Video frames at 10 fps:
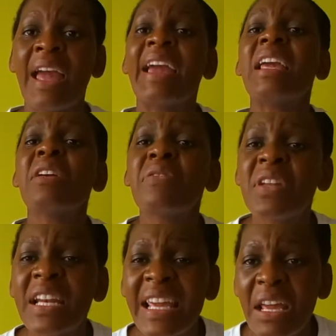
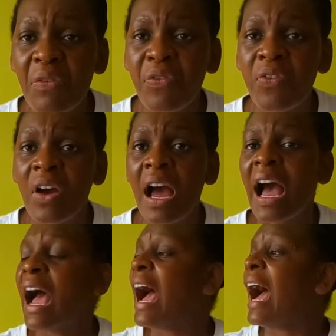Even if
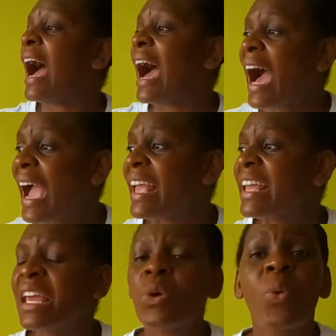I
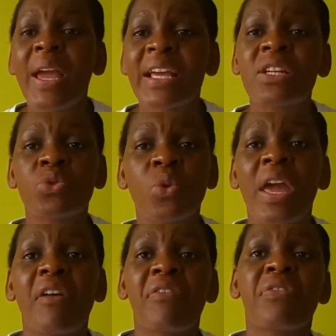were to
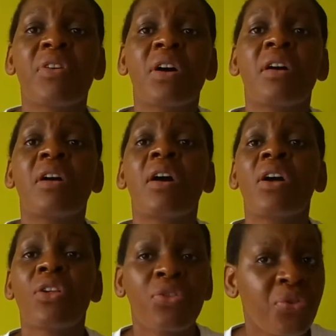have
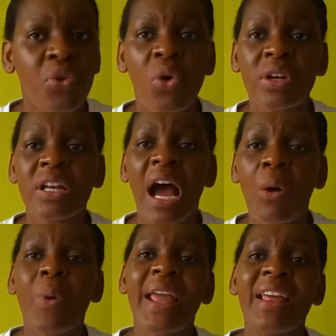thrown
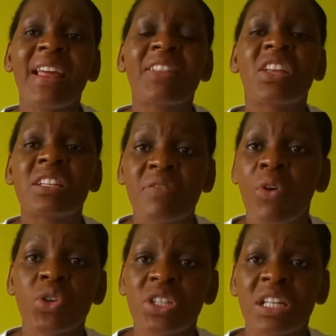away the
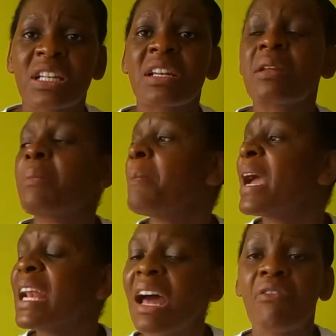devotion, my
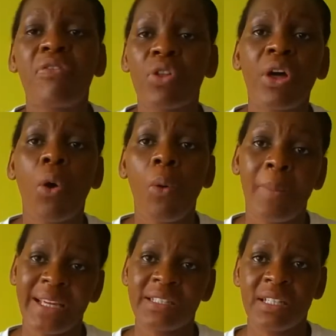love for the
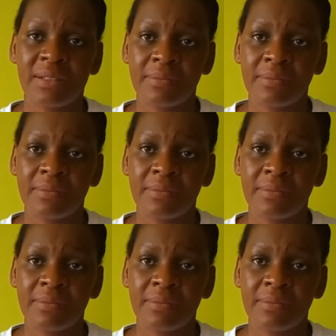Almighty,